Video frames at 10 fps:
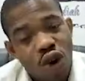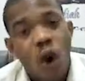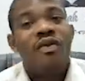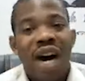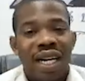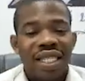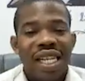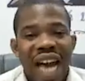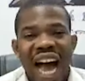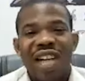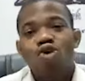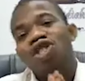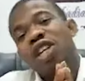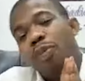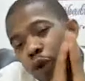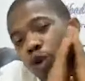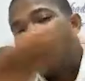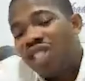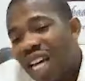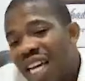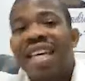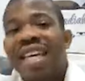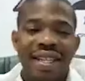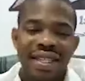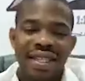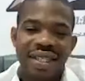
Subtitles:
covered, and you still posted it.